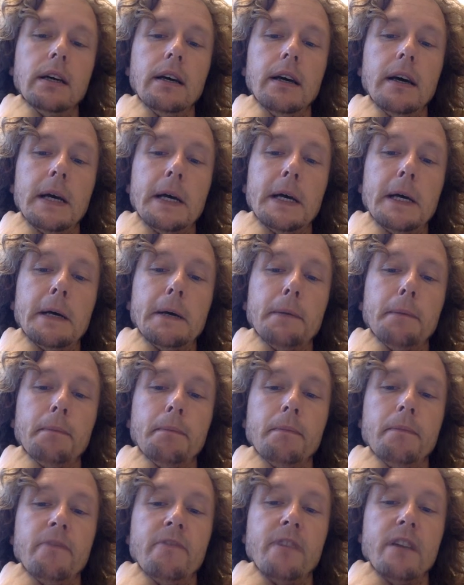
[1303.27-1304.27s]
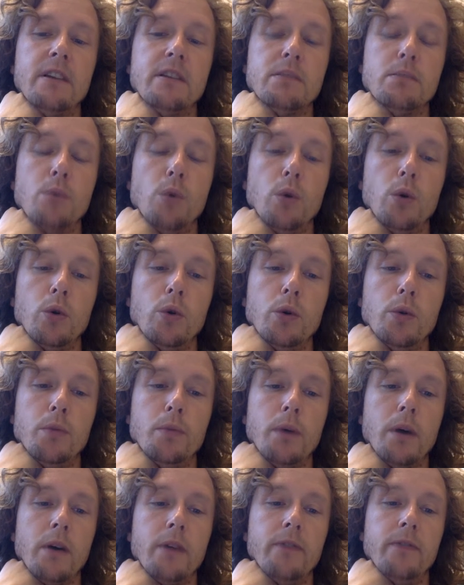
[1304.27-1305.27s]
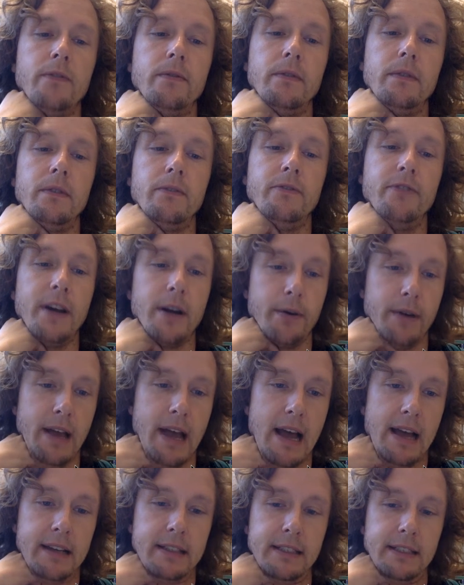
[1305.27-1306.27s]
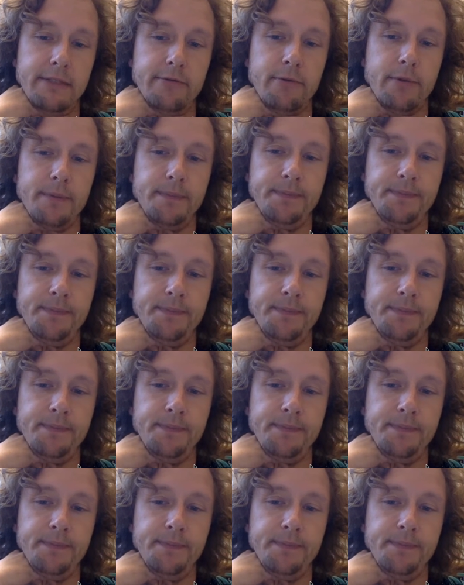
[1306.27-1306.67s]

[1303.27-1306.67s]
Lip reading: A small group are very active.